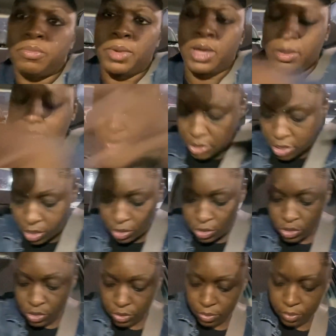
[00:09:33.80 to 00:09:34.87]
Amazon
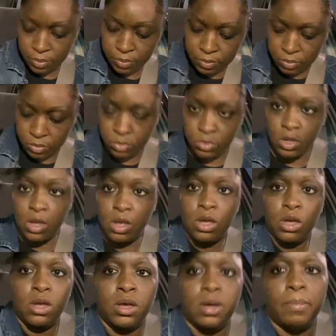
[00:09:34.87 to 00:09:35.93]
too,
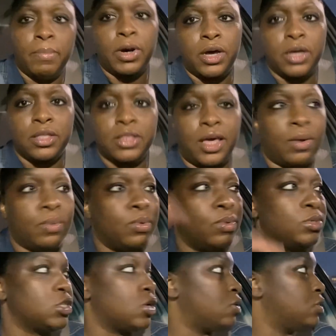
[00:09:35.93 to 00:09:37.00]
but that one
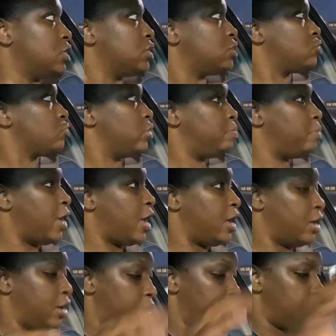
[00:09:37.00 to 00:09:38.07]
was only a 3-pack,
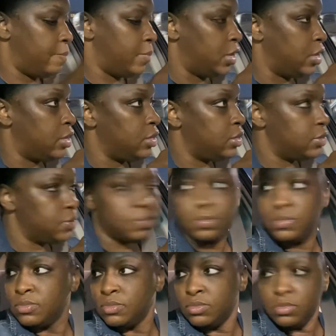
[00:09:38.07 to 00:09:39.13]
but
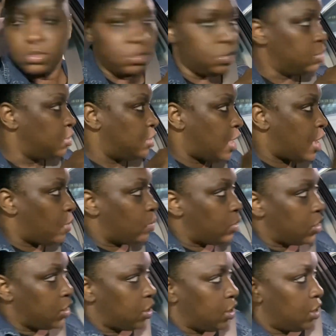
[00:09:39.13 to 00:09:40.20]
that
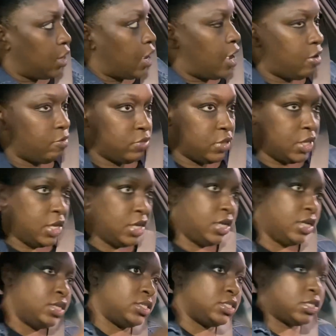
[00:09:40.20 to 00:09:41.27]
one did have
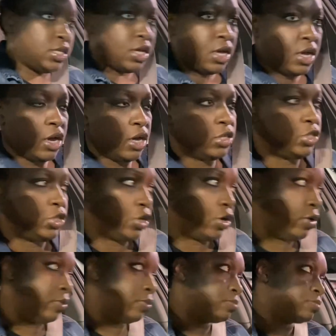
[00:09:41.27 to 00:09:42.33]
lids,
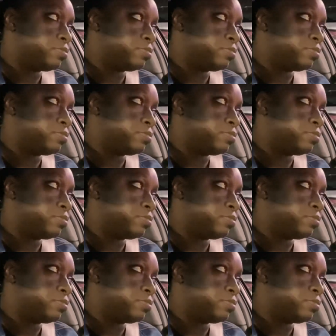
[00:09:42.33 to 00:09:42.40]
so